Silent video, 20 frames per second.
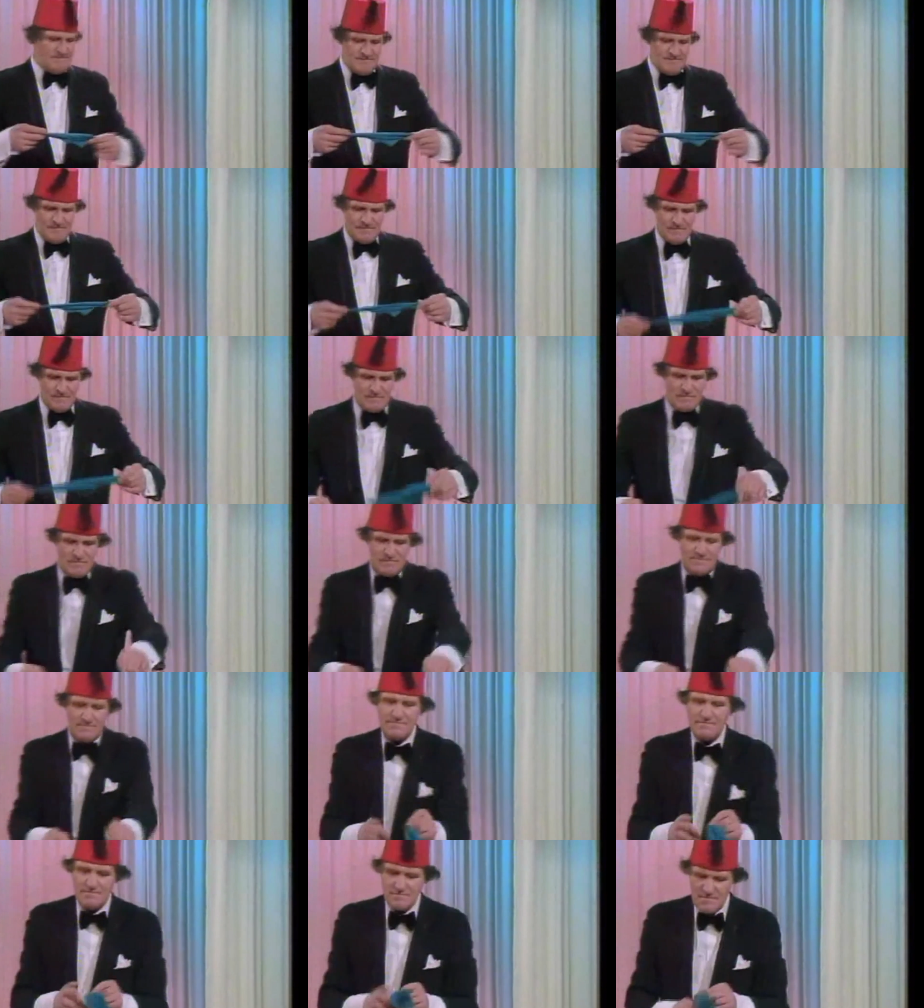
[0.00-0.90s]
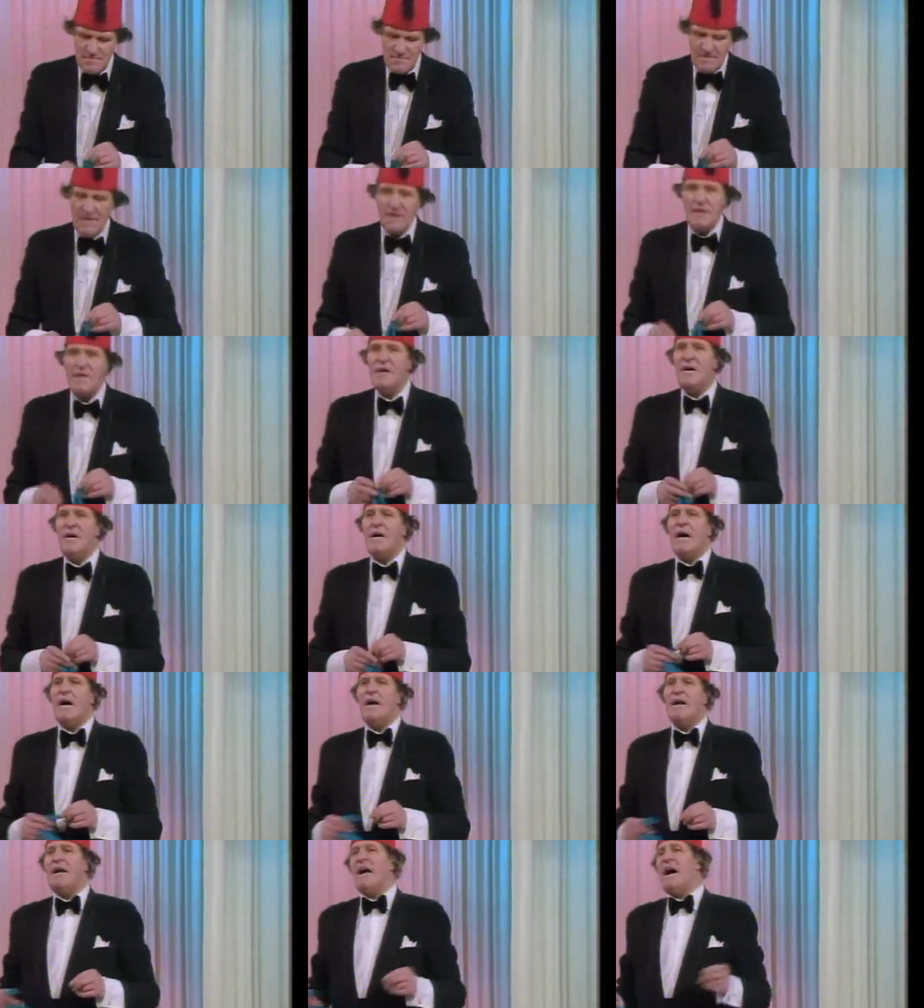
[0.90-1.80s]
the press would not announce his
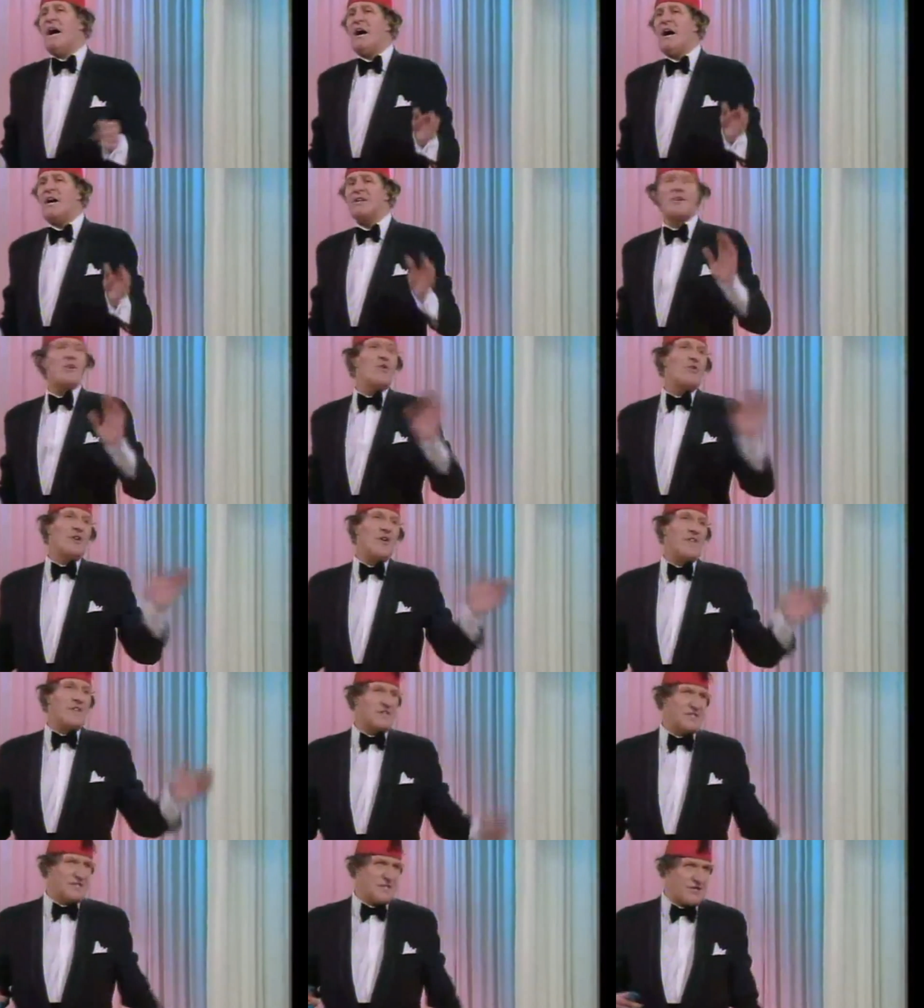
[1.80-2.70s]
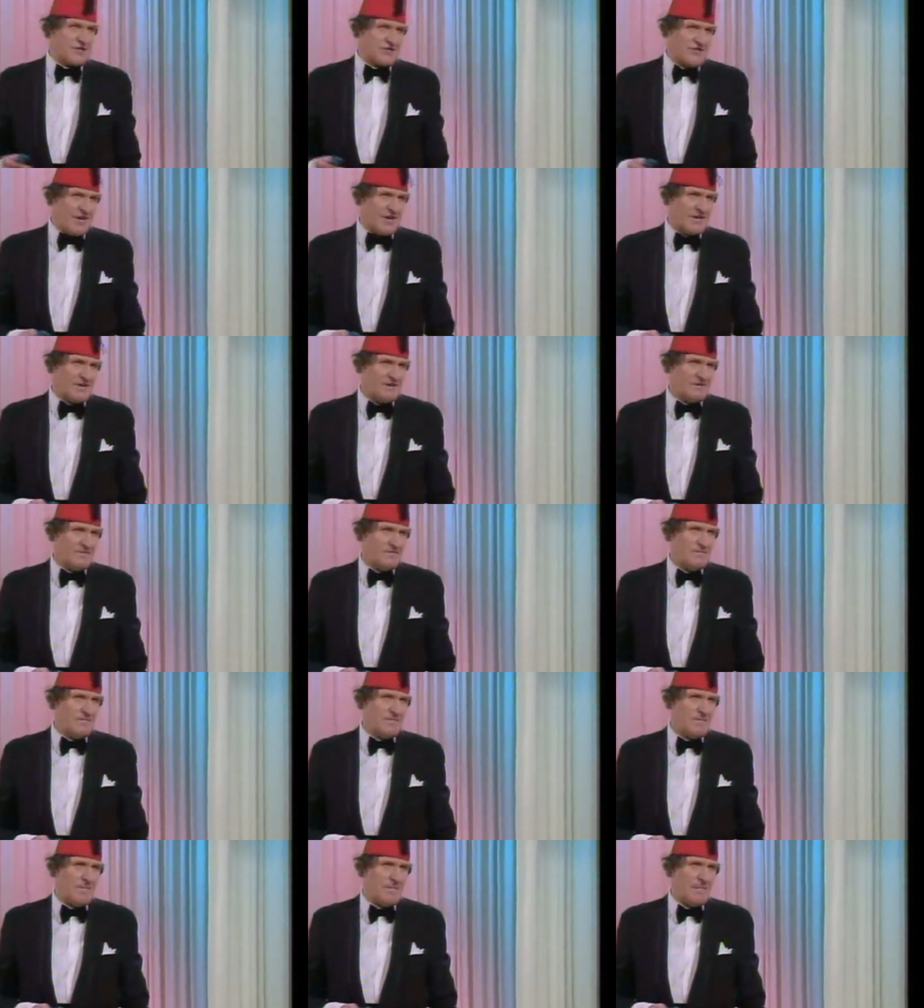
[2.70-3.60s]
death until the very next day, when the
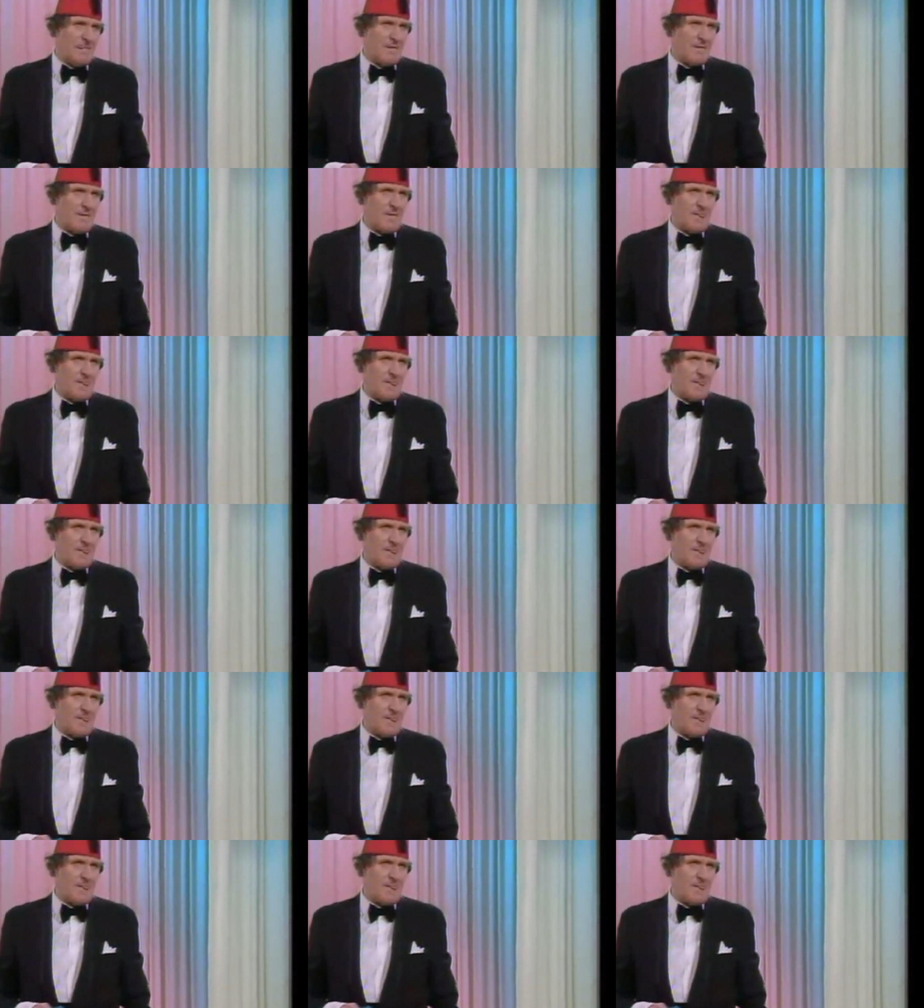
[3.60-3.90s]
situation would be